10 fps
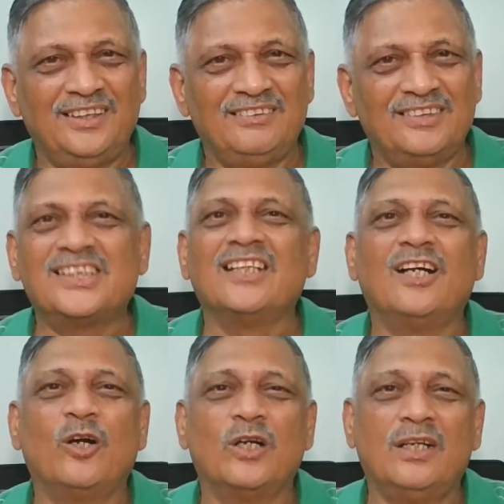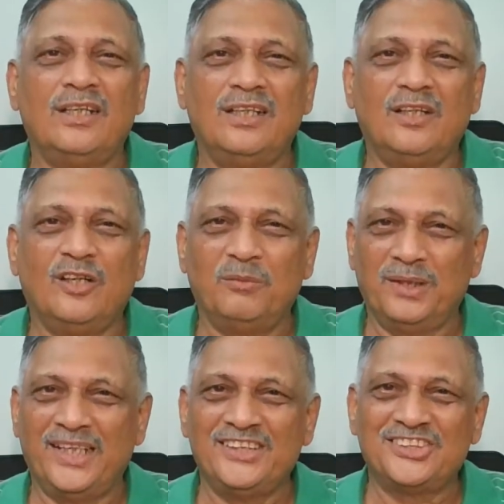The sun god
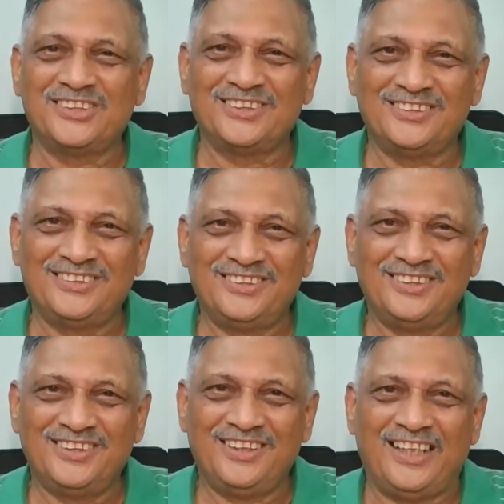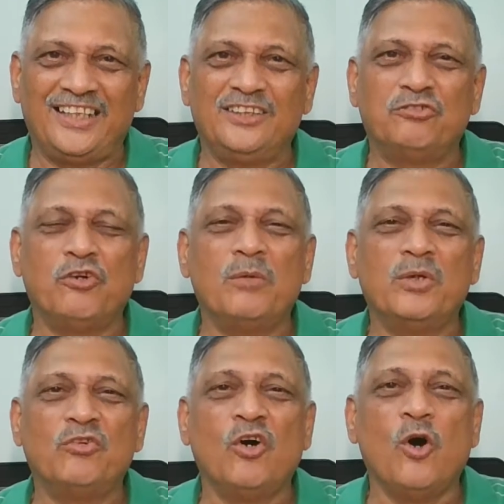obliged, and in the form
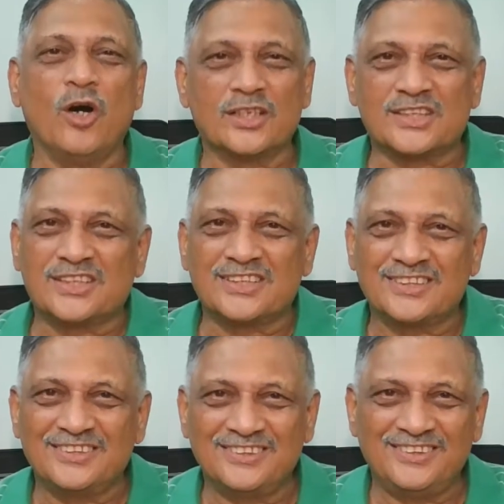of a horse,